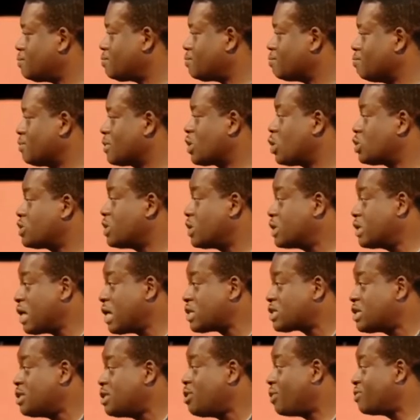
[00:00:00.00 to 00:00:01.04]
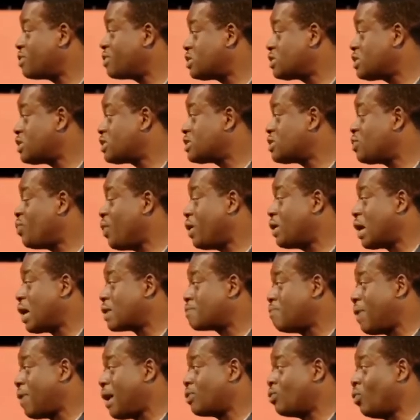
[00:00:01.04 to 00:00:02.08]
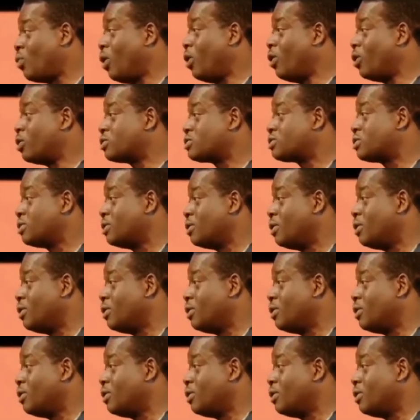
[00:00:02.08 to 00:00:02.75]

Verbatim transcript: Because the destiny of the city where that man was